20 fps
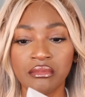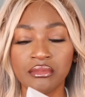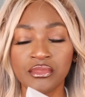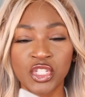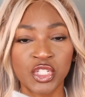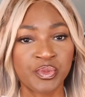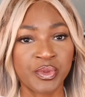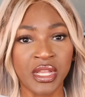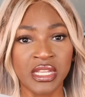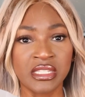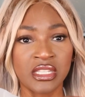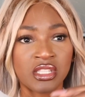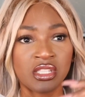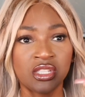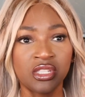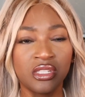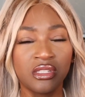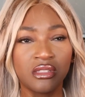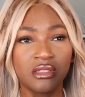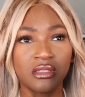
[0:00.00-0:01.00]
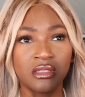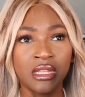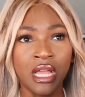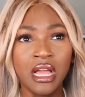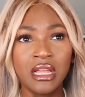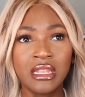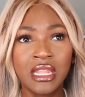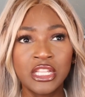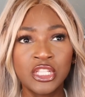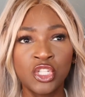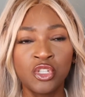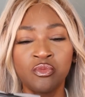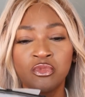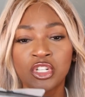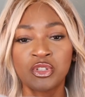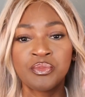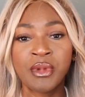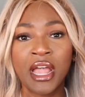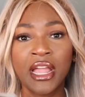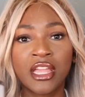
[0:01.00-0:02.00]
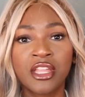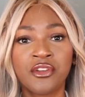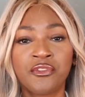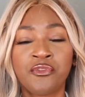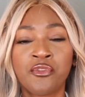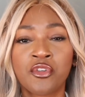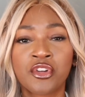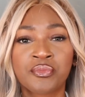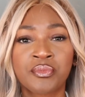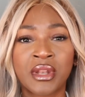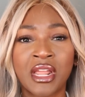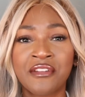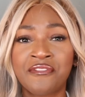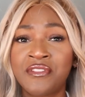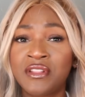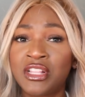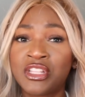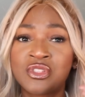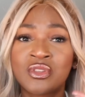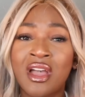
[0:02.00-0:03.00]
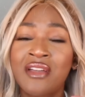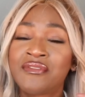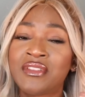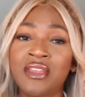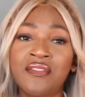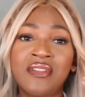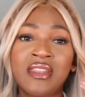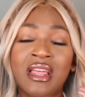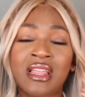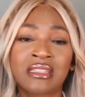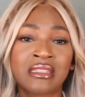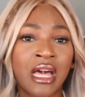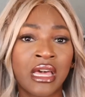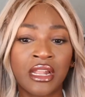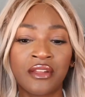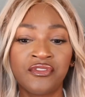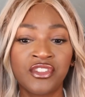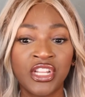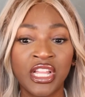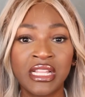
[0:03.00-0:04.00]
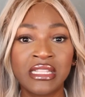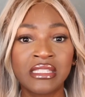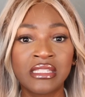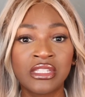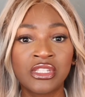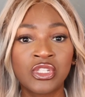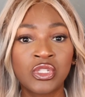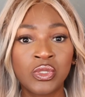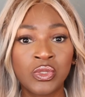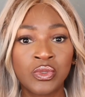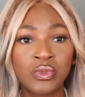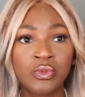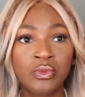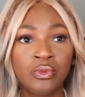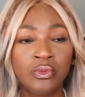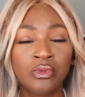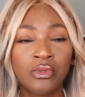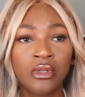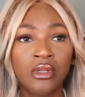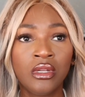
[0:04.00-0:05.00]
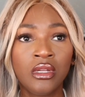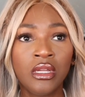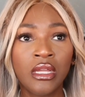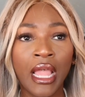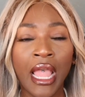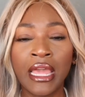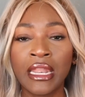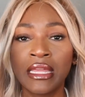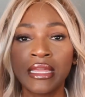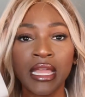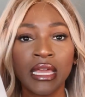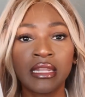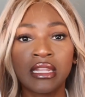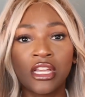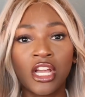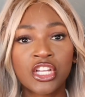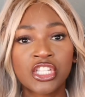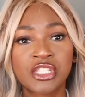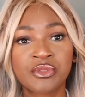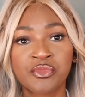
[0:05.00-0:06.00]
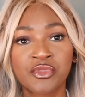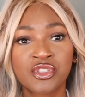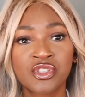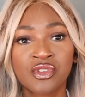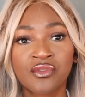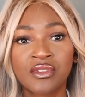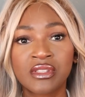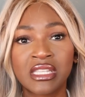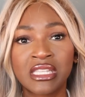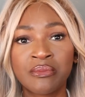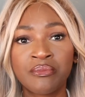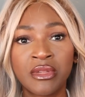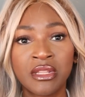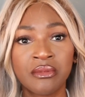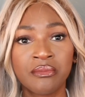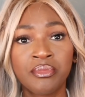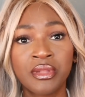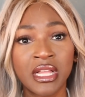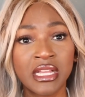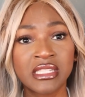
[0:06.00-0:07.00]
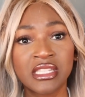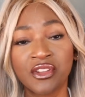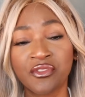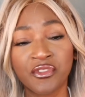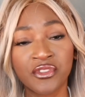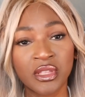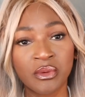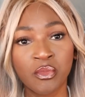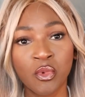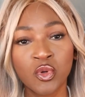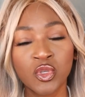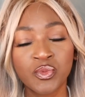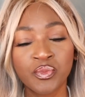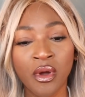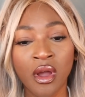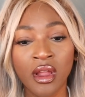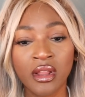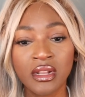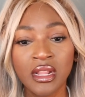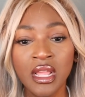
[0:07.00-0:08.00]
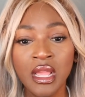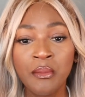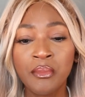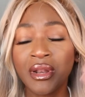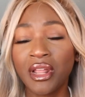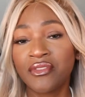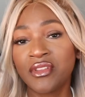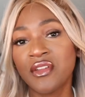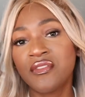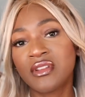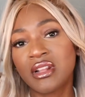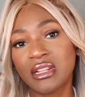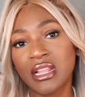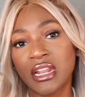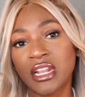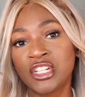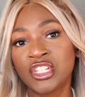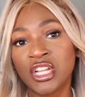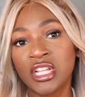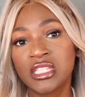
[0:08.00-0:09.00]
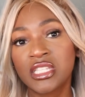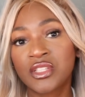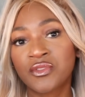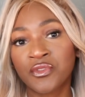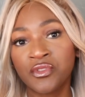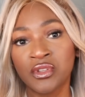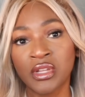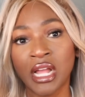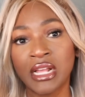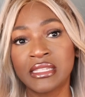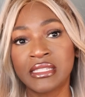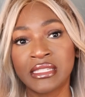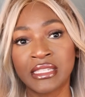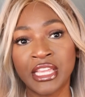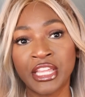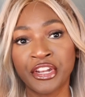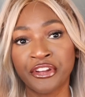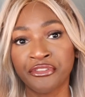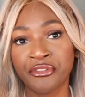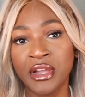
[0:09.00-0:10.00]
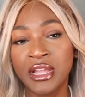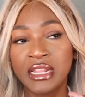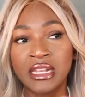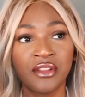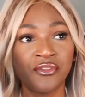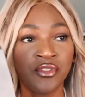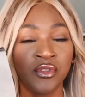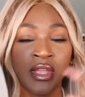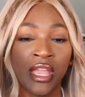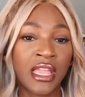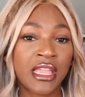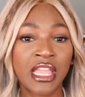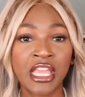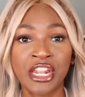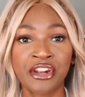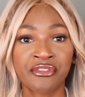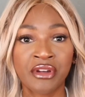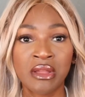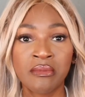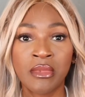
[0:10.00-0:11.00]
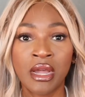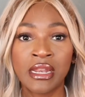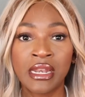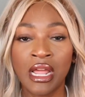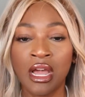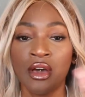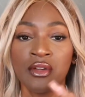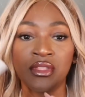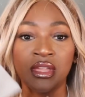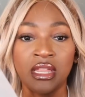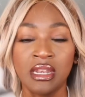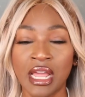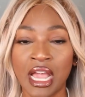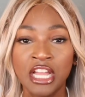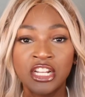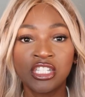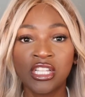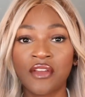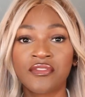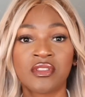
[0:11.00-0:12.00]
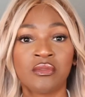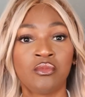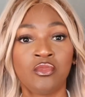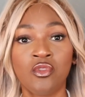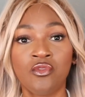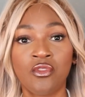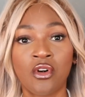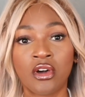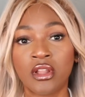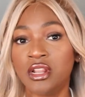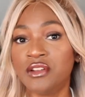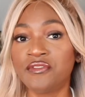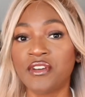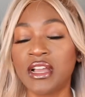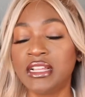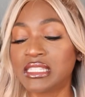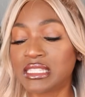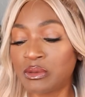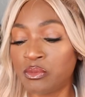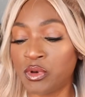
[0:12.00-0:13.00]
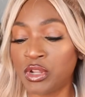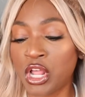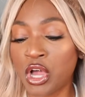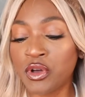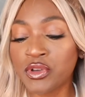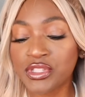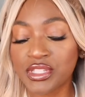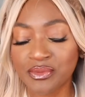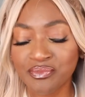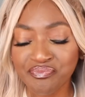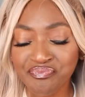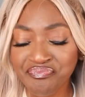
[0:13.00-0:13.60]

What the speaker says: Just because it's not like too much back and forth, but I feel as though I've given a lot of chances to, and again, the customer service has been pleasant for the most part, but I've given a lot of chances for you guys to get it right. And if you can't get it right by now, then I just have to move on and find someone else.